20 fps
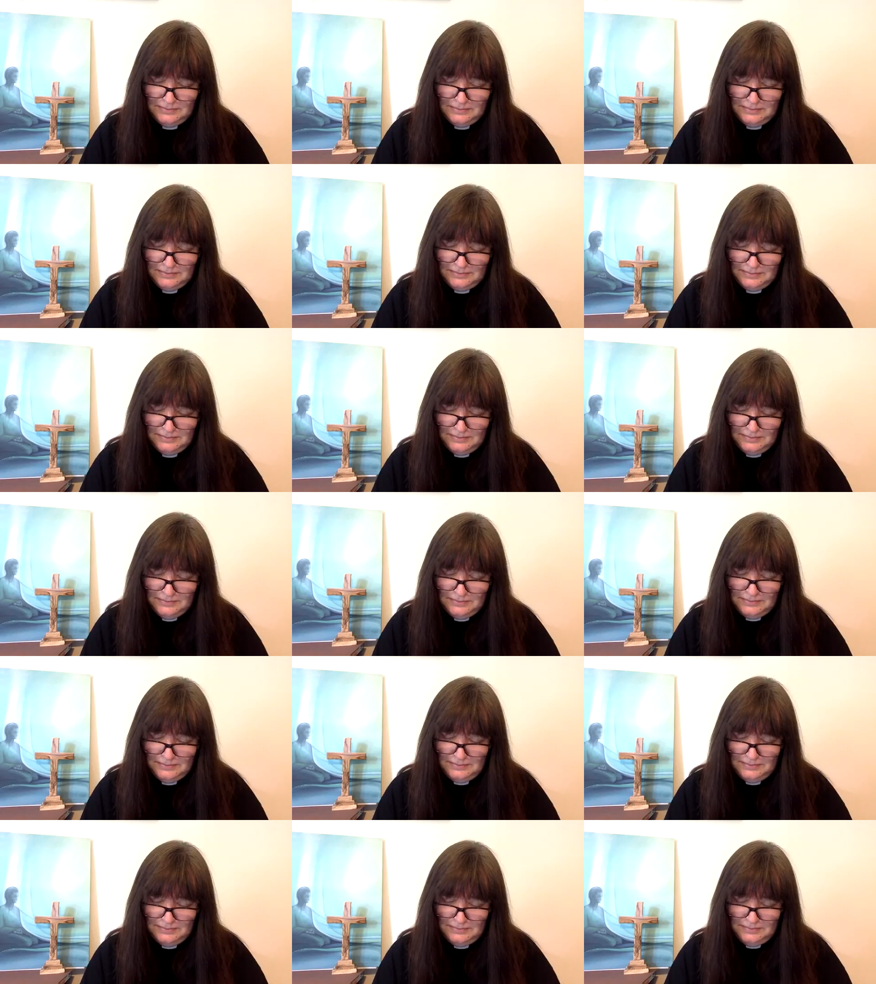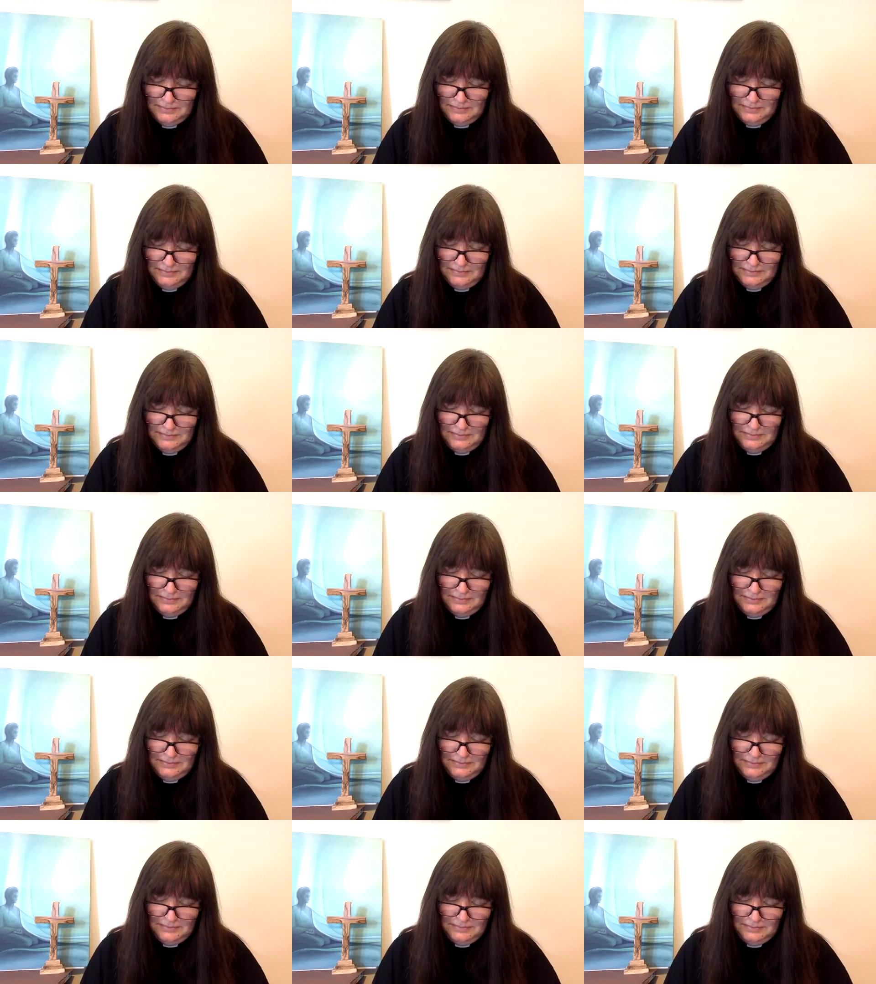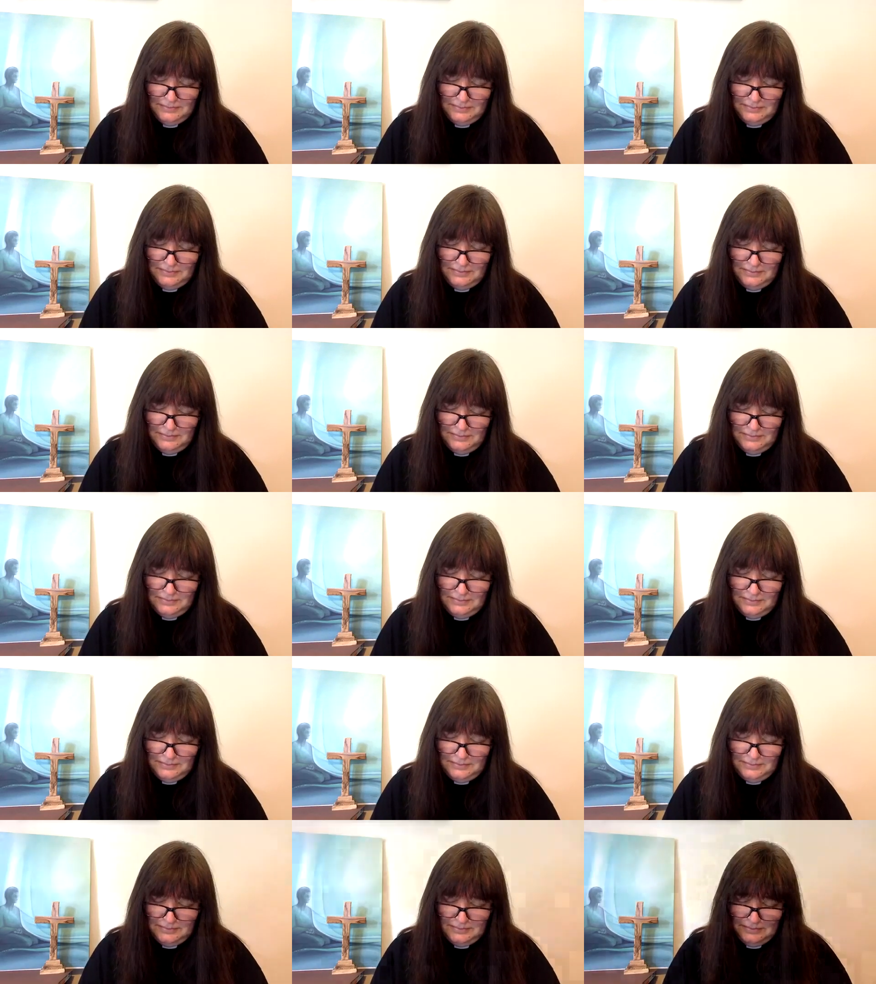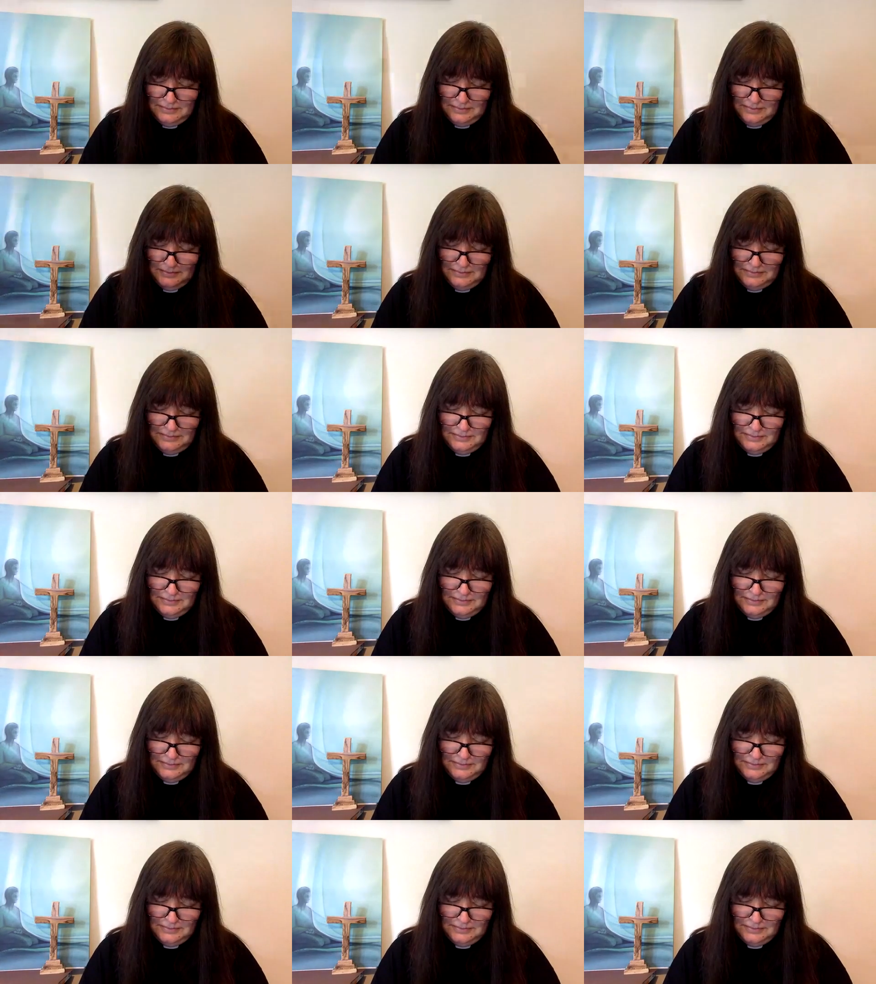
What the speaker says: (silence)